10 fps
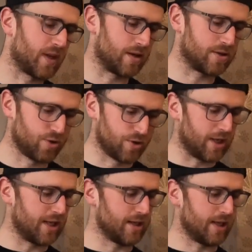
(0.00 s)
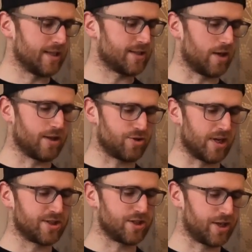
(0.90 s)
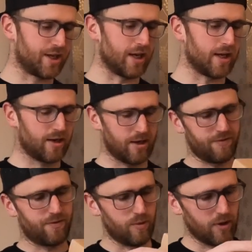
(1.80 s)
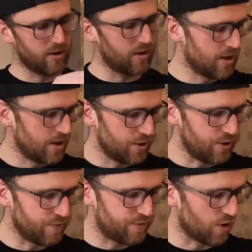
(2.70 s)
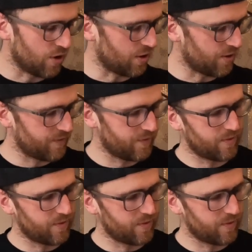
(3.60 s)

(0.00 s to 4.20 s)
sort of inside the transition kit, if you will, you've got